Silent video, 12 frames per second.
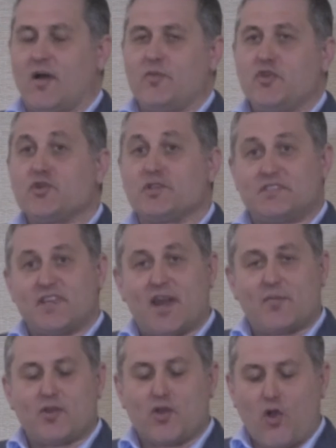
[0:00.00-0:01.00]
you could
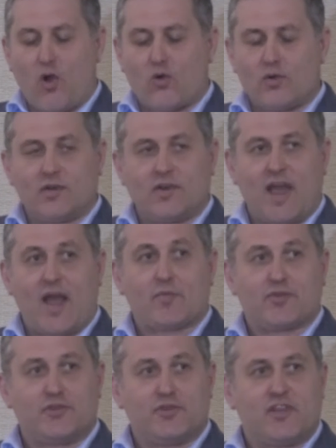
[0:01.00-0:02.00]
set up your own
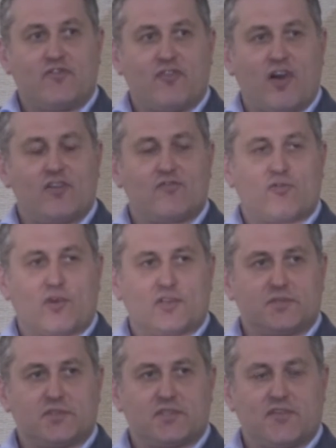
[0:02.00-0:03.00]
opportunity fund for
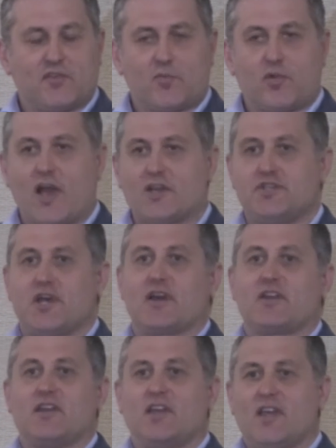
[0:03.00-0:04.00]
a specific
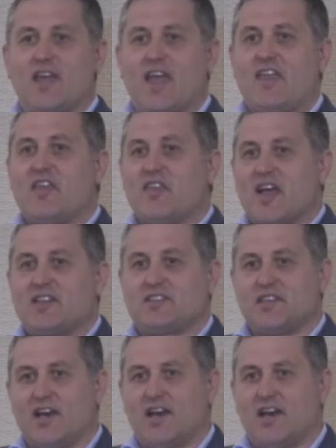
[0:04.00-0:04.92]
project, and then that's